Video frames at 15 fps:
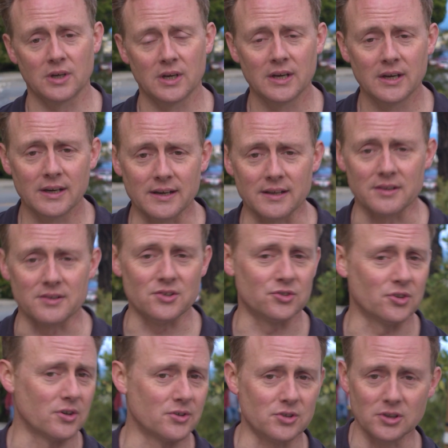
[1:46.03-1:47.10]
Uh,
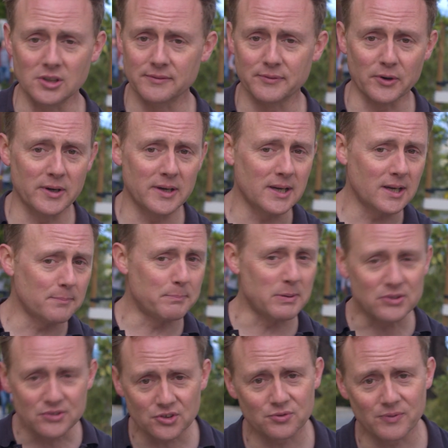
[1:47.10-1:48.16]
these are delivering
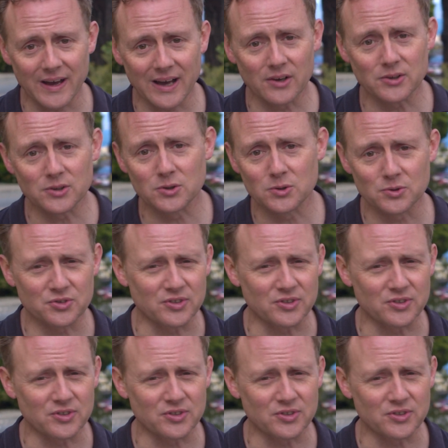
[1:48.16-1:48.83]
business value,